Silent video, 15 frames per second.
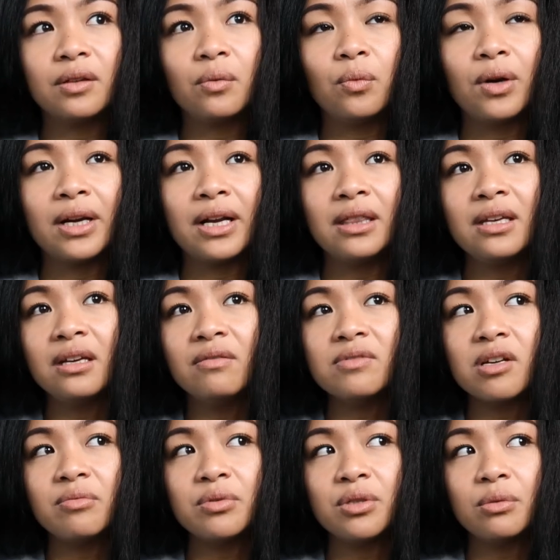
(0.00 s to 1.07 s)
When I think
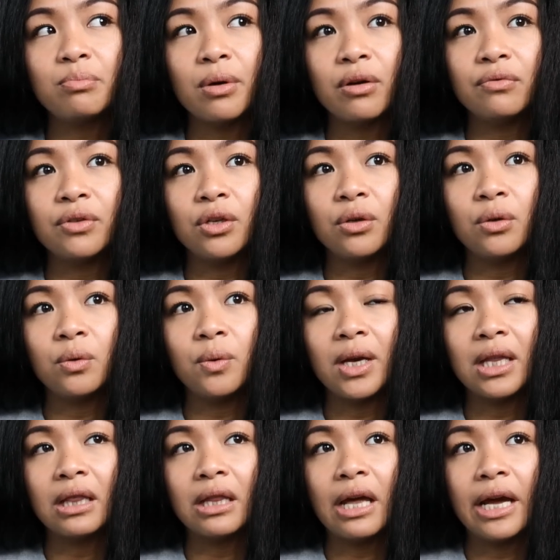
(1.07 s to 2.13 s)
of W Bellevue
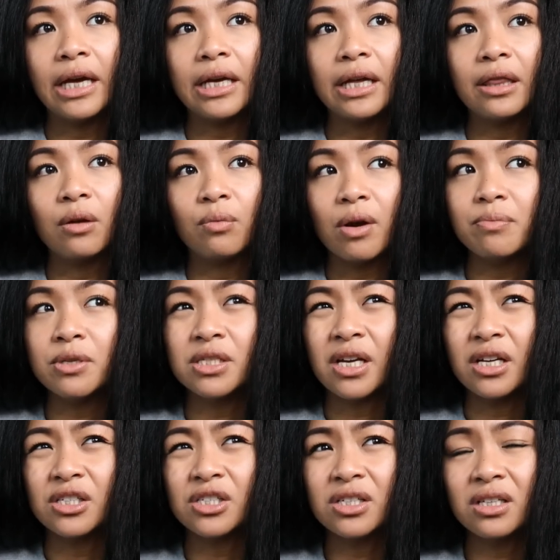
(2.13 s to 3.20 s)
and like the
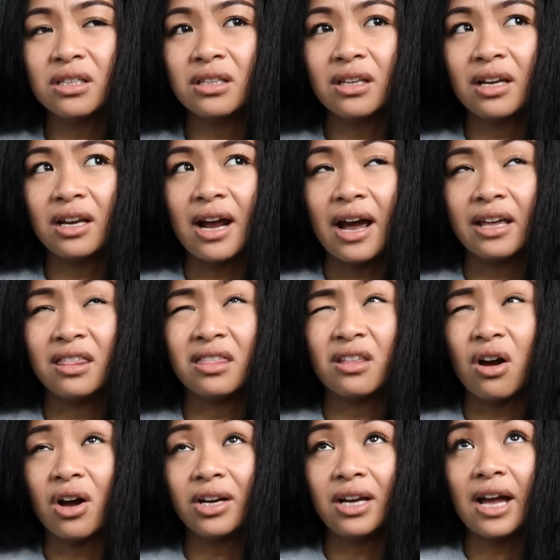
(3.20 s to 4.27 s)
reputation that I
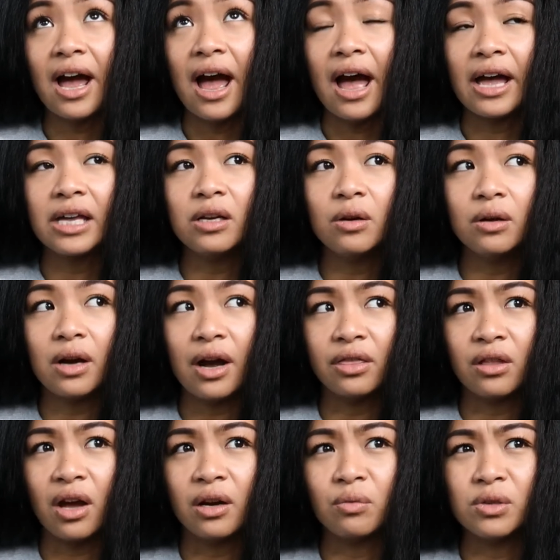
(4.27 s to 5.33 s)
thought it had, I
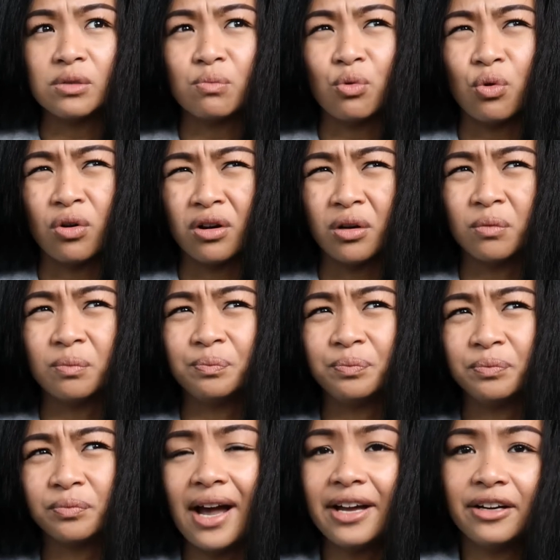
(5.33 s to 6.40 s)
thought it was more,
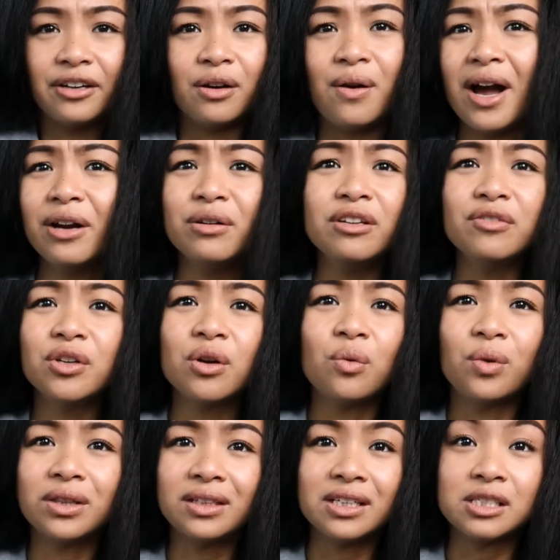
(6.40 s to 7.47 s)
I don't know. I don't even know
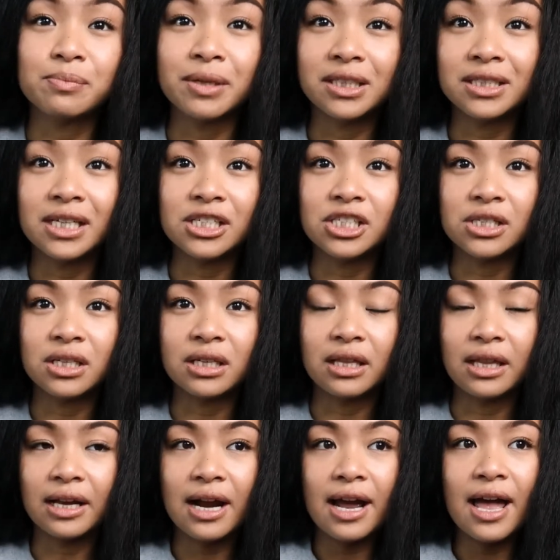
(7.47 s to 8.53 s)
what the expectation
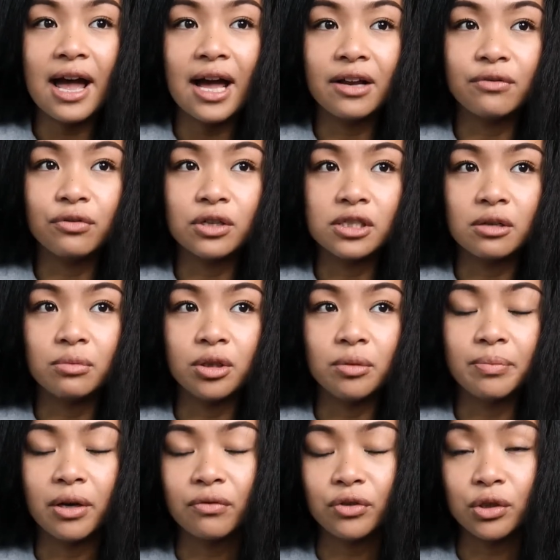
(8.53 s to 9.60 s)
that I had for W
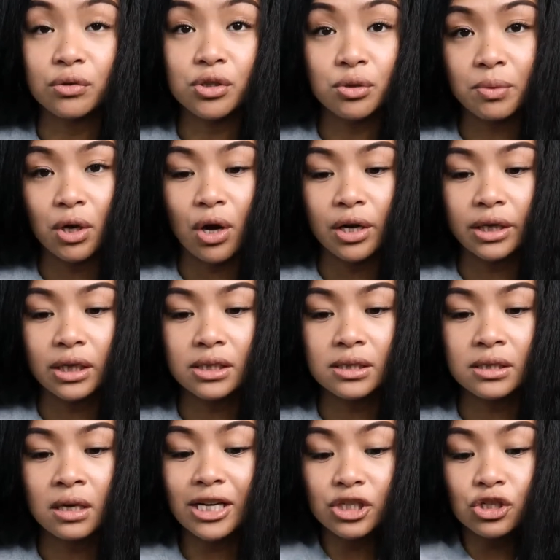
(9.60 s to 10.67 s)
Bellevue, to be
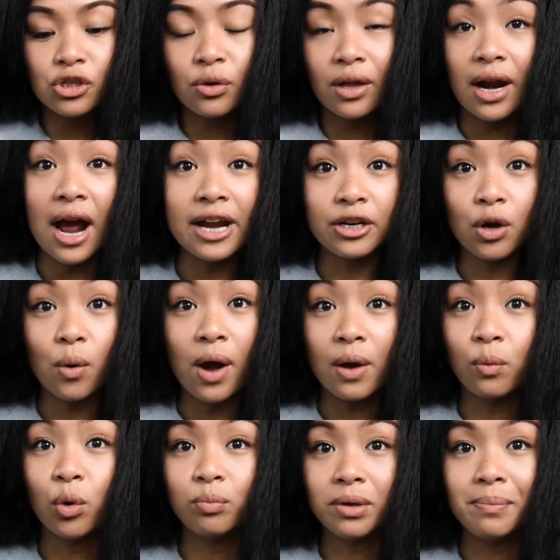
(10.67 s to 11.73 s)
honest. I just know that I know I
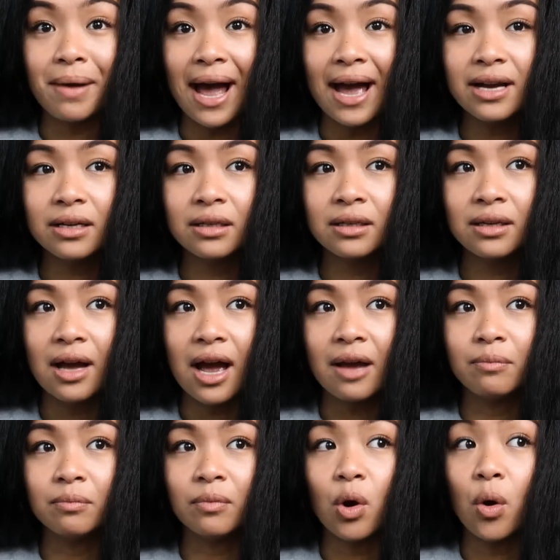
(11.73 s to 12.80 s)
won't be back.
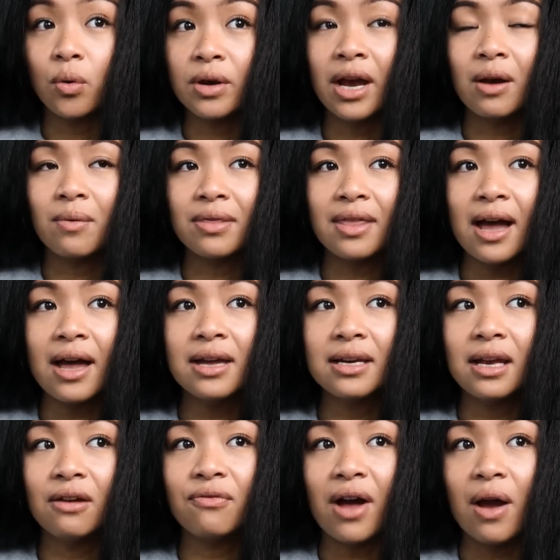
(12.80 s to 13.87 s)
I'm okay with that.
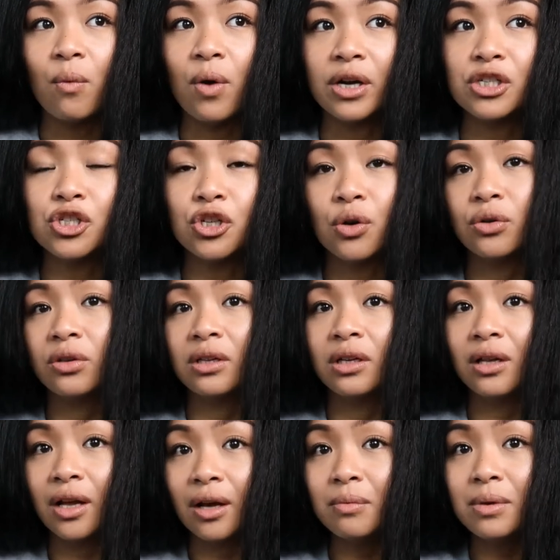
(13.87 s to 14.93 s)
If I wanted to go to the
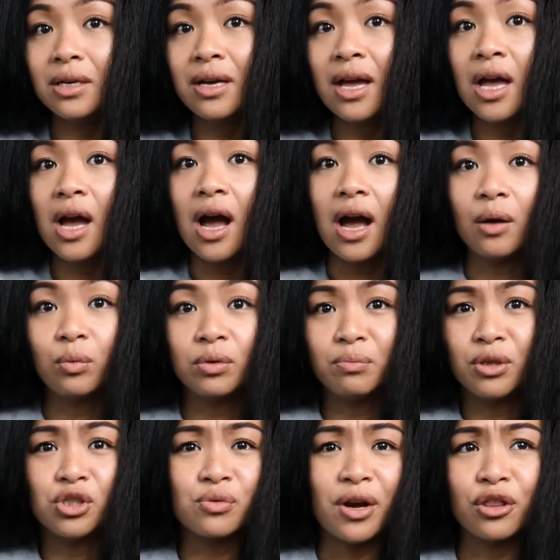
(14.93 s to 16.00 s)
club, I would
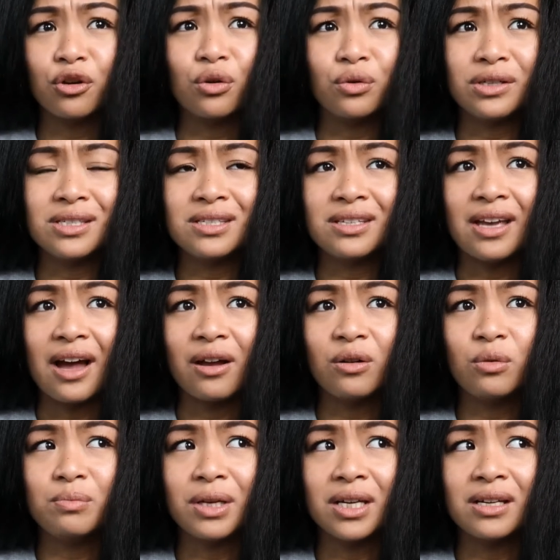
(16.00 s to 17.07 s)
much rather go to
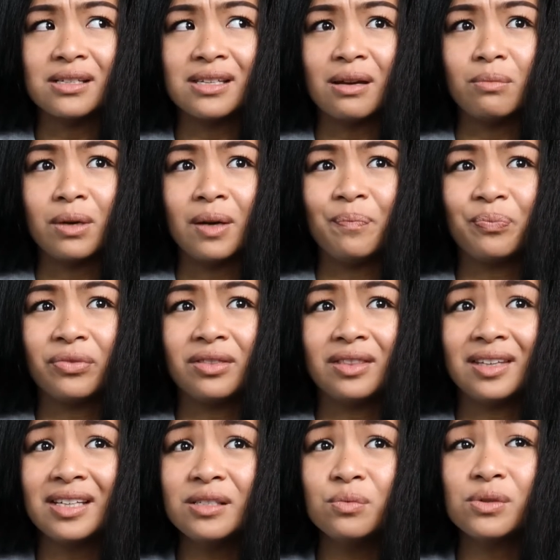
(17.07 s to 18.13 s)
Seattle, because I mean,
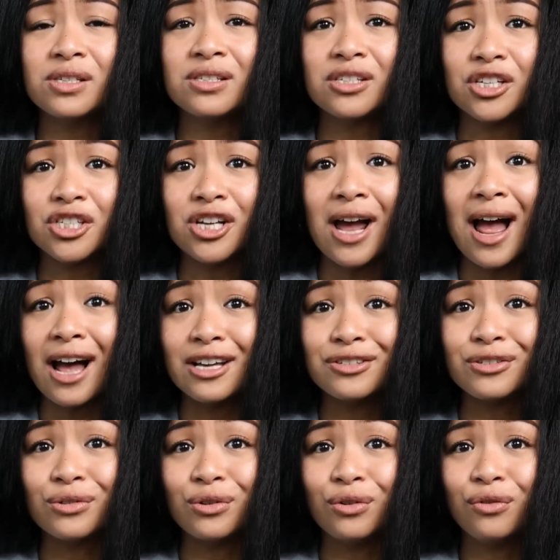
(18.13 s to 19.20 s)
this was such a
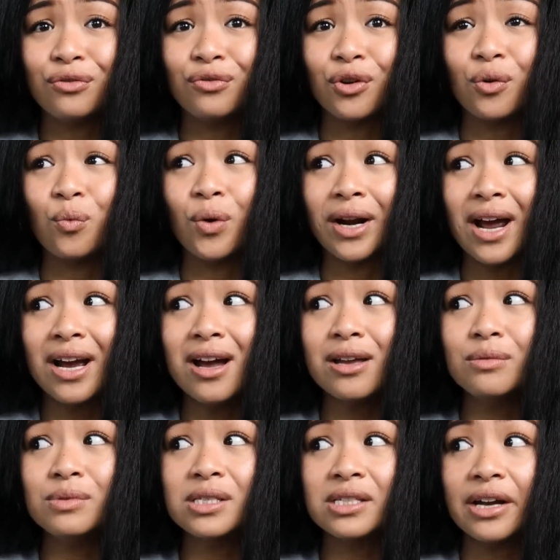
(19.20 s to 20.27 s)
hassle. For when I got
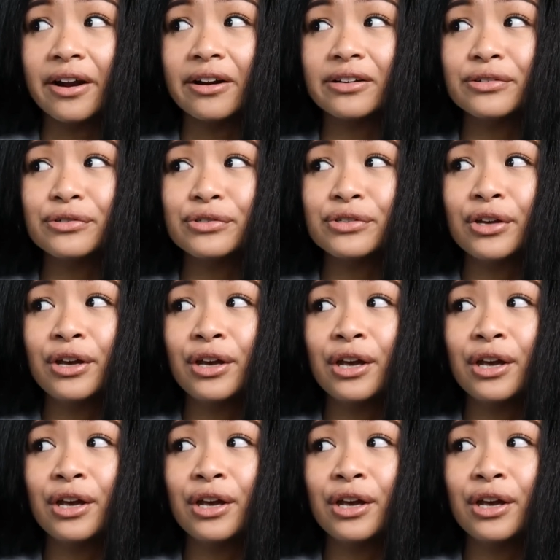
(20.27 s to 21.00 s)
upstairs,